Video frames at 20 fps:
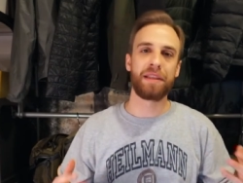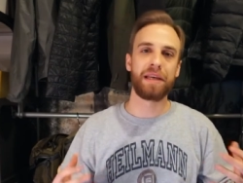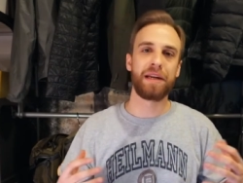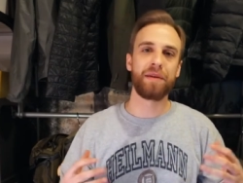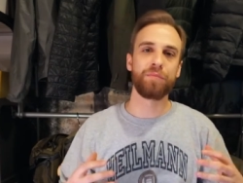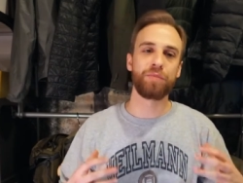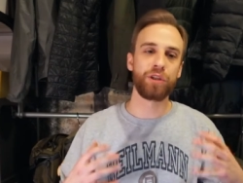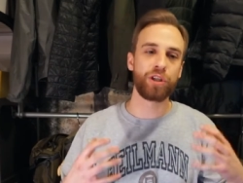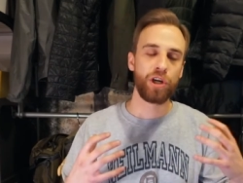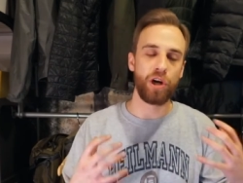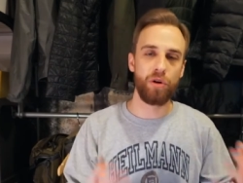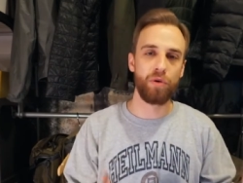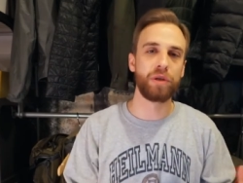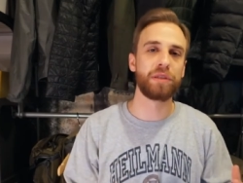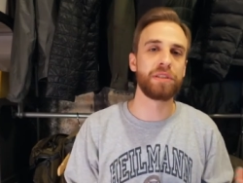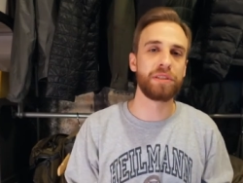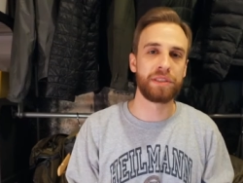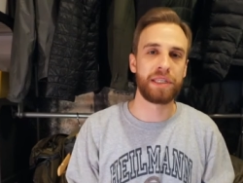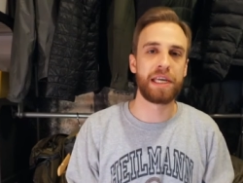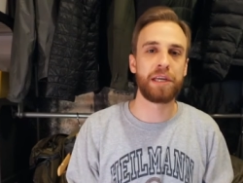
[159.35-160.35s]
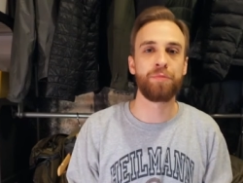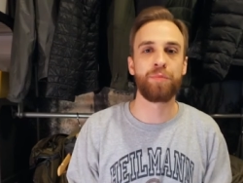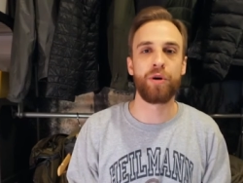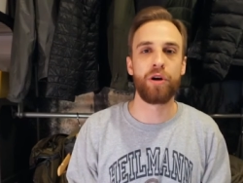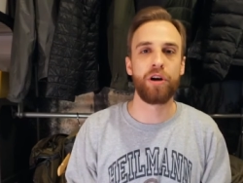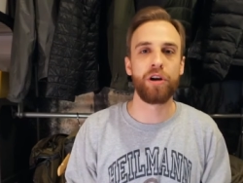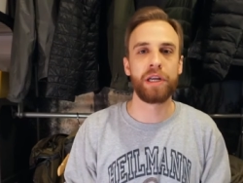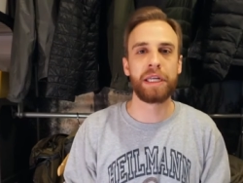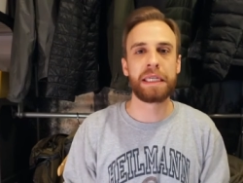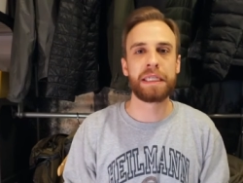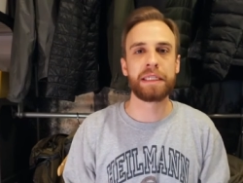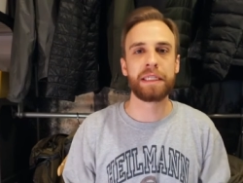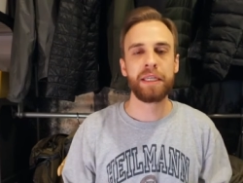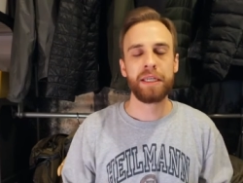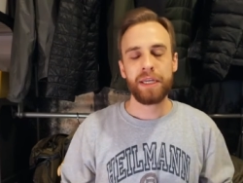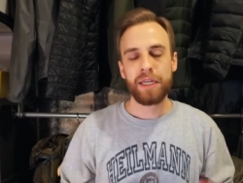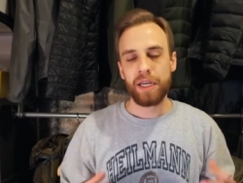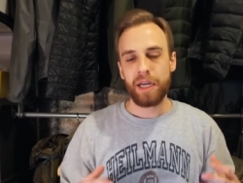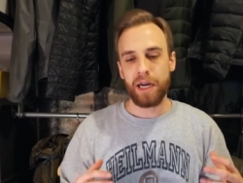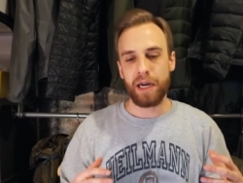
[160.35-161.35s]
that I'm going to take part in
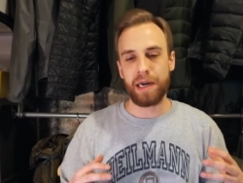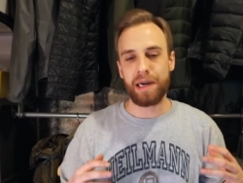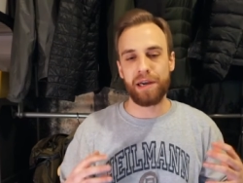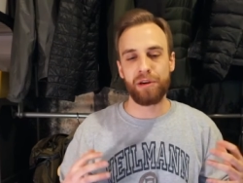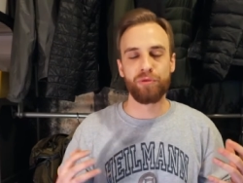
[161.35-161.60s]
uh,